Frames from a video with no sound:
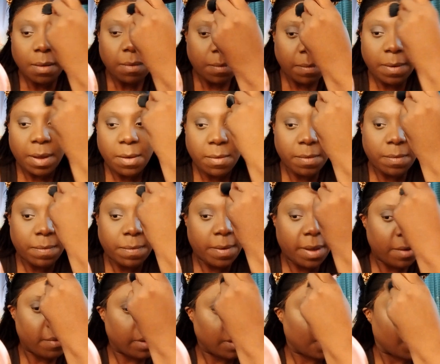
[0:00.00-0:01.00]
Very,
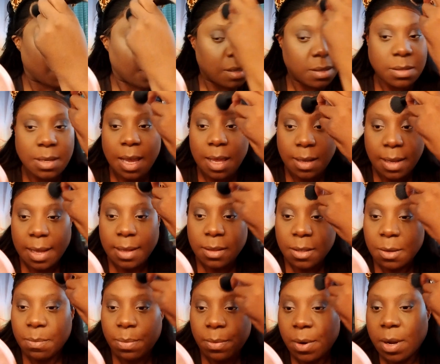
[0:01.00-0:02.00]
very nice. I like
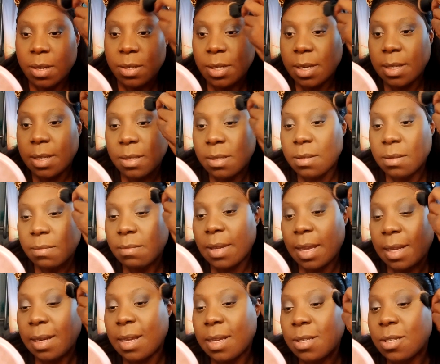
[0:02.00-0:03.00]
the brush. It
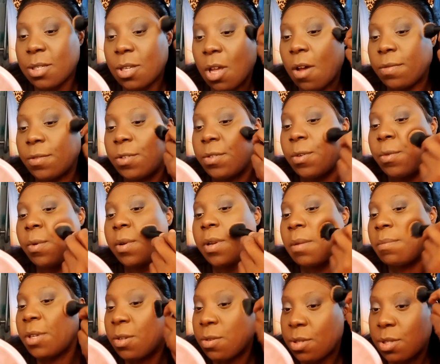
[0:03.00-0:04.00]
is softer than what
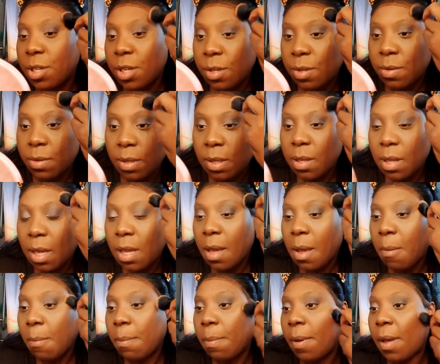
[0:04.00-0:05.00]
I'm used to,
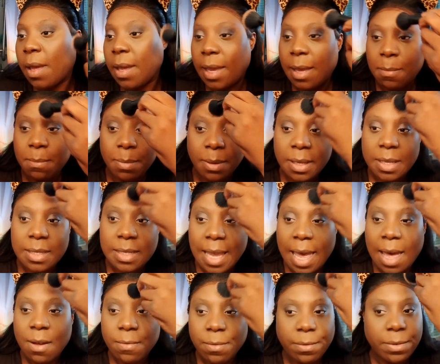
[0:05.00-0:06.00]
but it blends
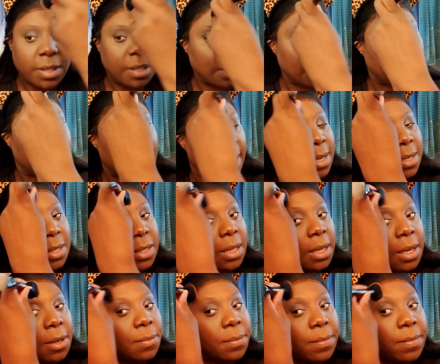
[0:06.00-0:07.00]
out really
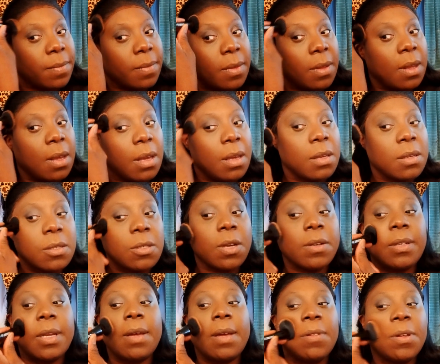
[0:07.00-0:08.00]
nicely. So I
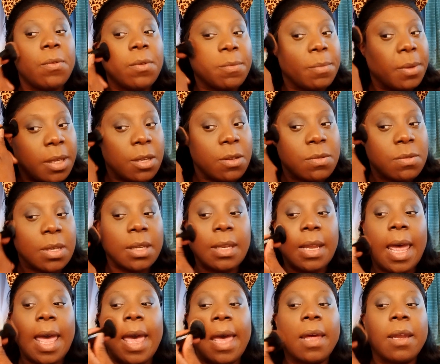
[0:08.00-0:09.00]
definitely will be using
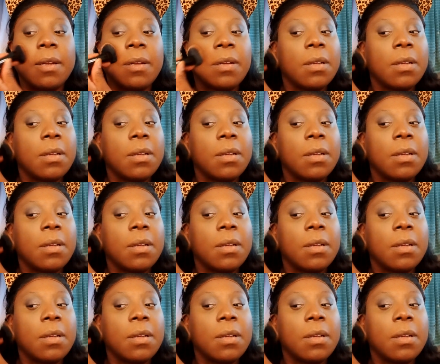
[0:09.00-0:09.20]
that.